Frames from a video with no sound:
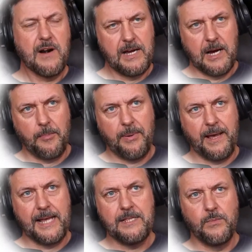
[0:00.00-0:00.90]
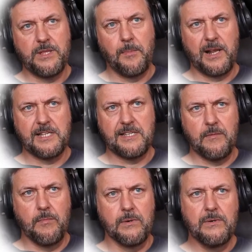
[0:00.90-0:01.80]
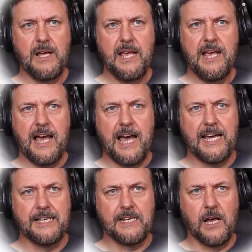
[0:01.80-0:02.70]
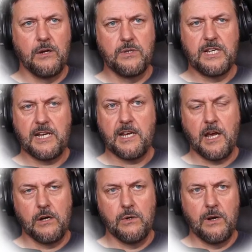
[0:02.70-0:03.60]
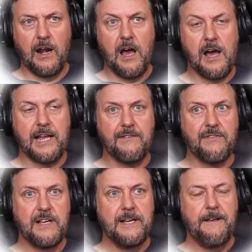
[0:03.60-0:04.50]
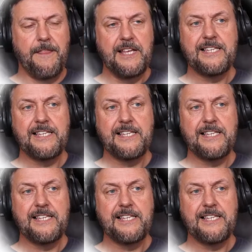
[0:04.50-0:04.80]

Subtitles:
up here with a plus symbol and go to Go Live. This